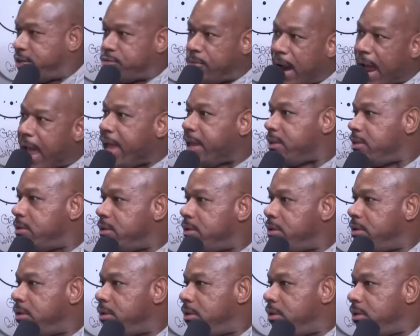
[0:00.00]
rat.
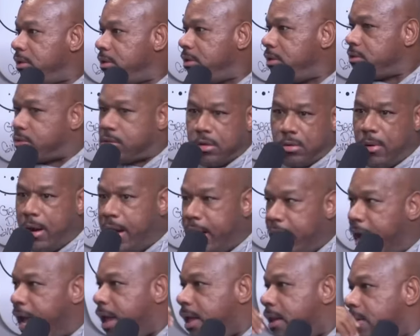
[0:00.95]
So why
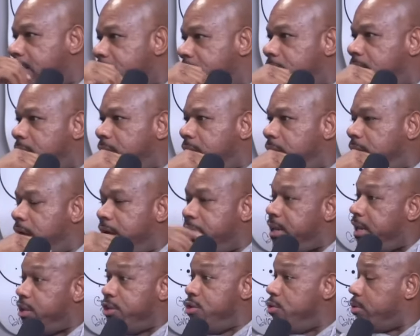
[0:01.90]
not? Well, and
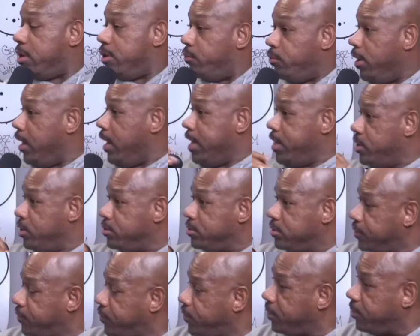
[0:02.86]
then you can really use not a
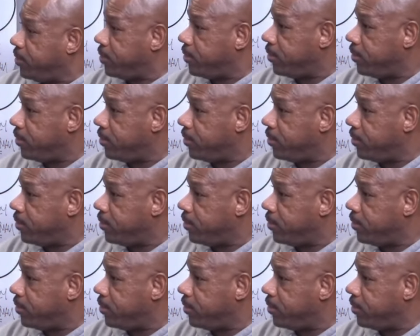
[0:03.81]
literal